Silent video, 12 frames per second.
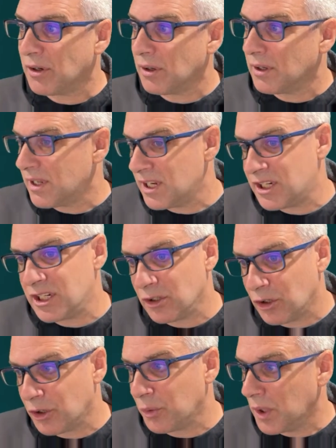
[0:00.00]
this isn't
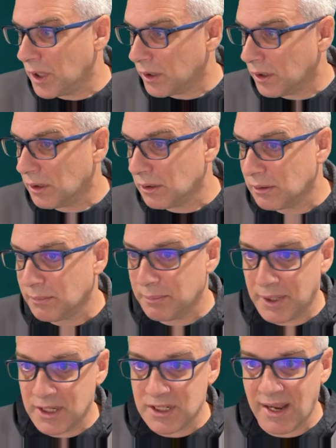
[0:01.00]
going to work
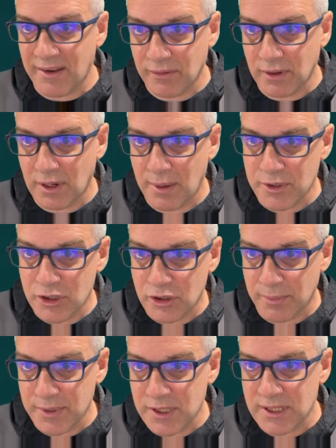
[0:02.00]
because let me stop
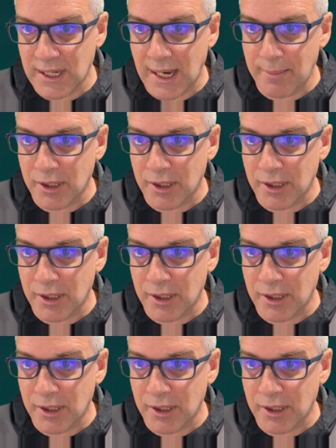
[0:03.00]
this timer.